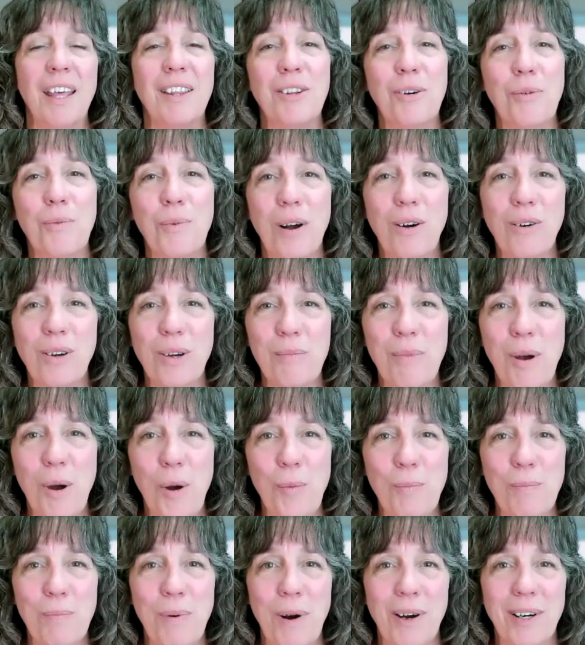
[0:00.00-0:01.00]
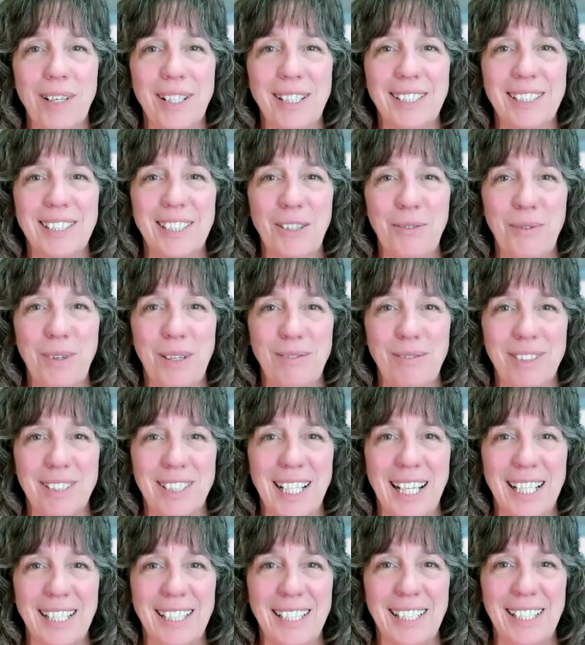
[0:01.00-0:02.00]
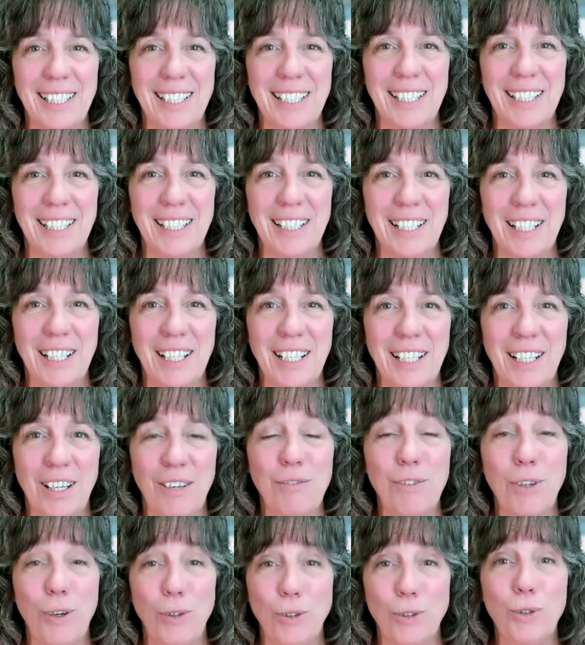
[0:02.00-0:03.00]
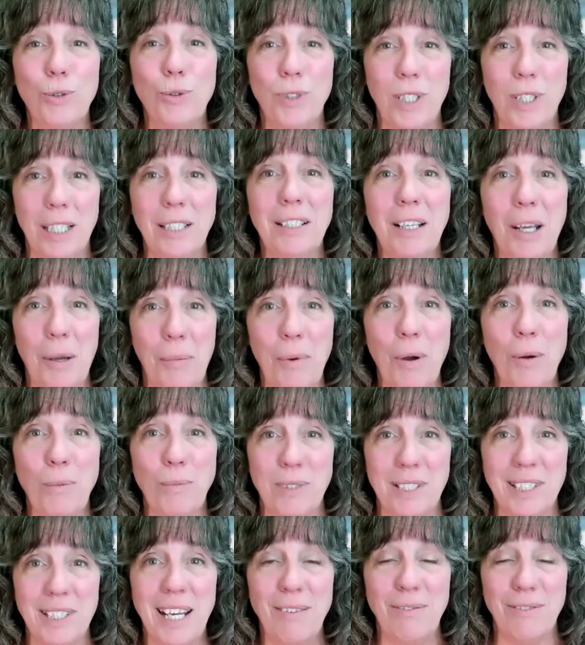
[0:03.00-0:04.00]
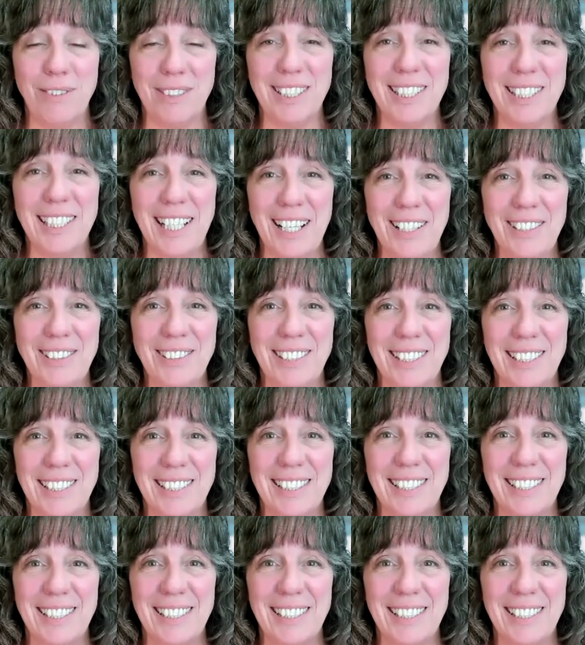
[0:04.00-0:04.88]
the welcome home parties that we've attended of those who did come home safe and sound,